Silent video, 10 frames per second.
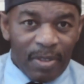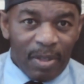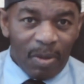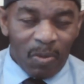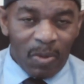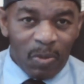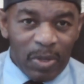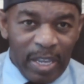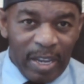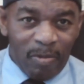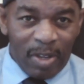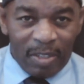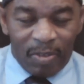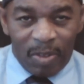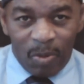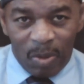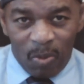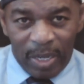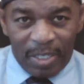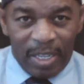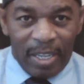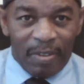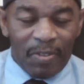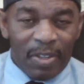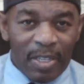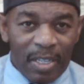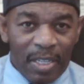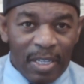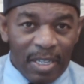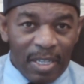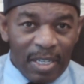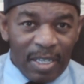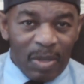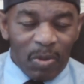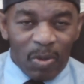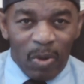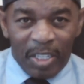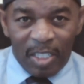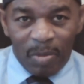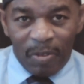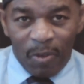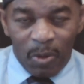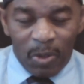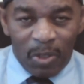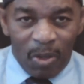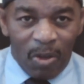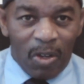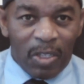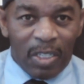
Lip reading: what we have relative to what whites have. And they want the whites to be focused on